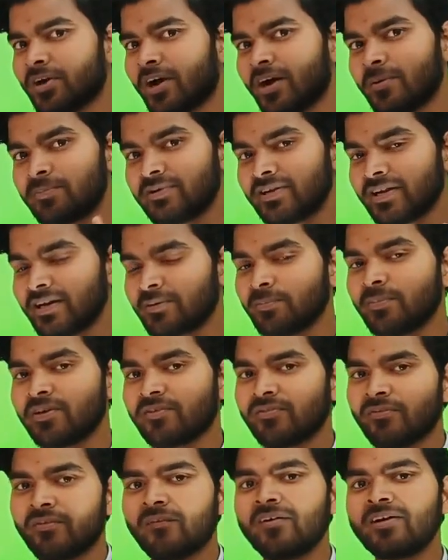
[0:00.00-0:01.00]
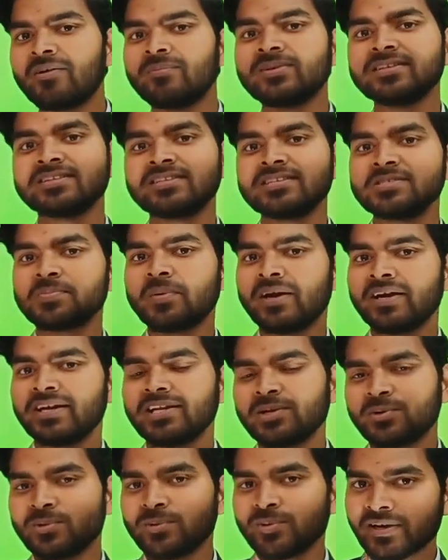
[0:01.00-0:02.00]
after performing this
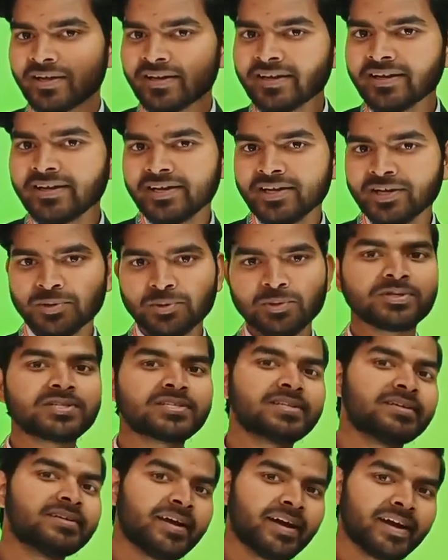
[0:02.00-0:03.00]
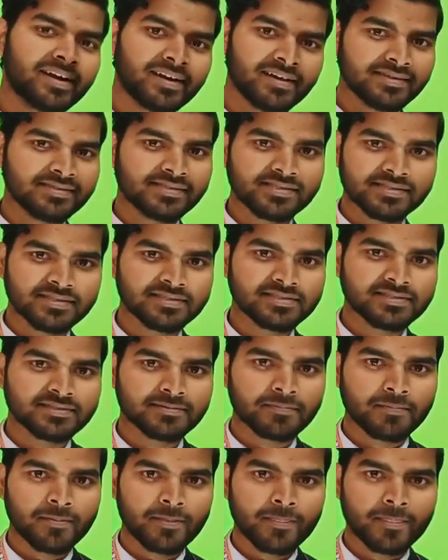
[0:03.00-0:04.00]
particular question and answers.
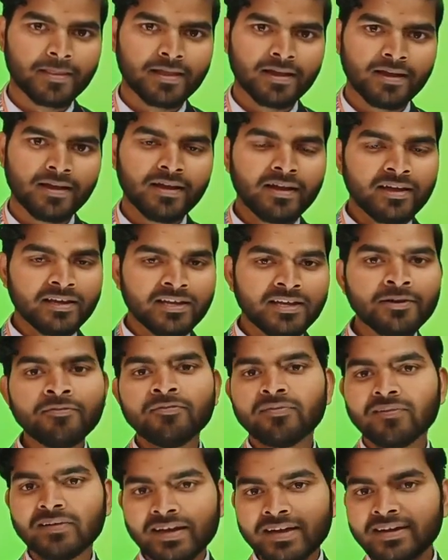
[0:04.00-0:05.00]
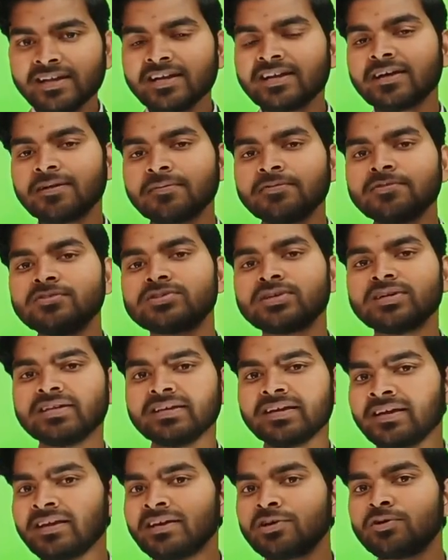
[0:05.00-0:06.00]
If any confusion,
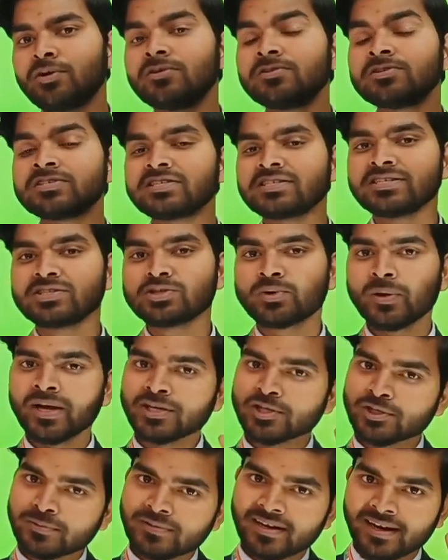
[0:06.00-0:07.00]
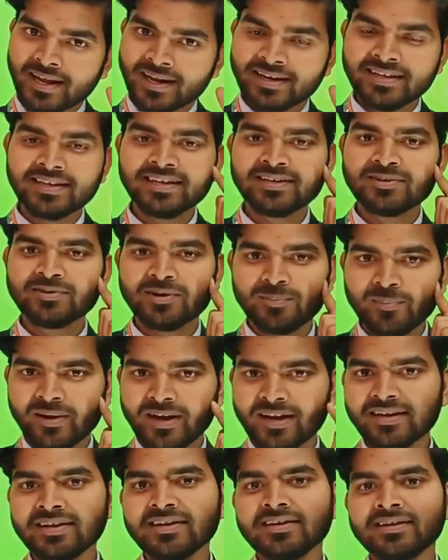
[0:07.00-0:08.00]
any doubts is going to be running in your
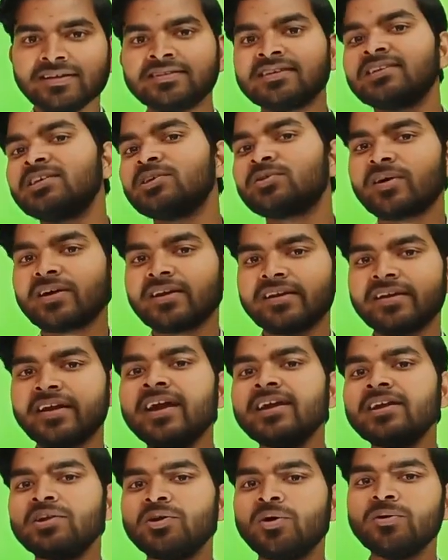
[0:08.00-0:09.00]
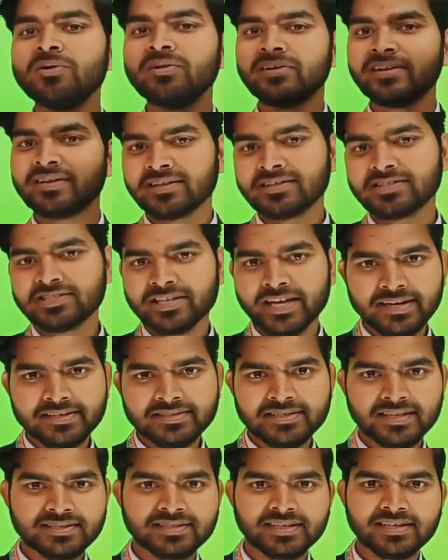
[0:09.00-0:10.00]
mind, then you can write down in the chat
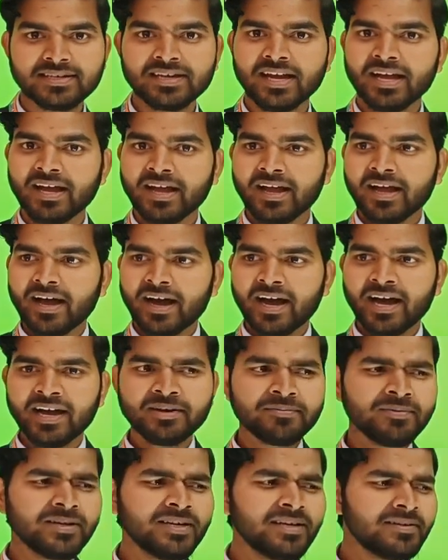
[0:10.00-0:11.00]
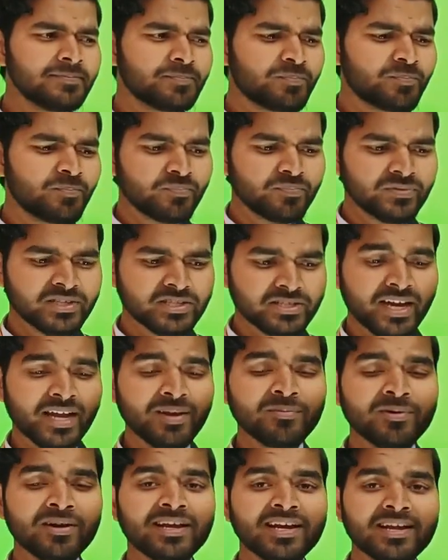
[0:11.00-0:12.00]
section. I will
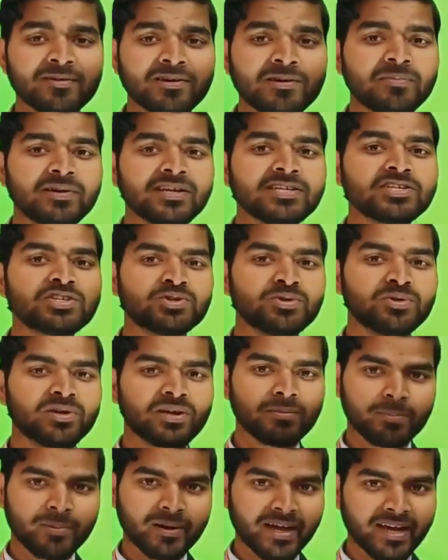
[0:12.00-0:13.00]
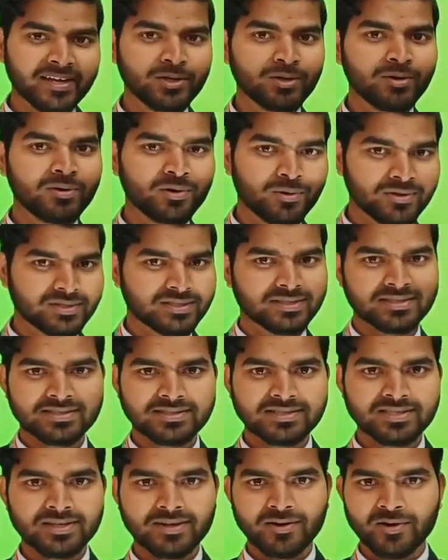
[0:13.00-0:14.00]
try my level best to reply your
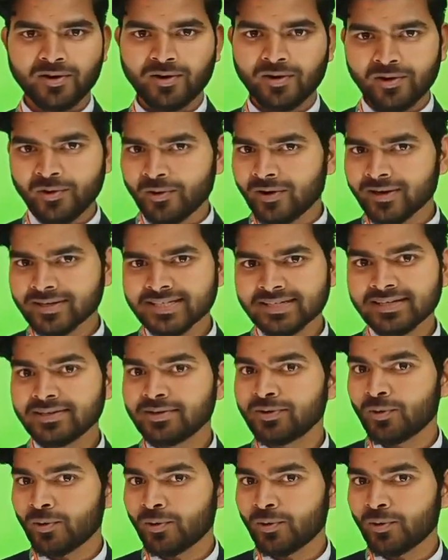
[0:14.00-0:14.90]
questions. Actually,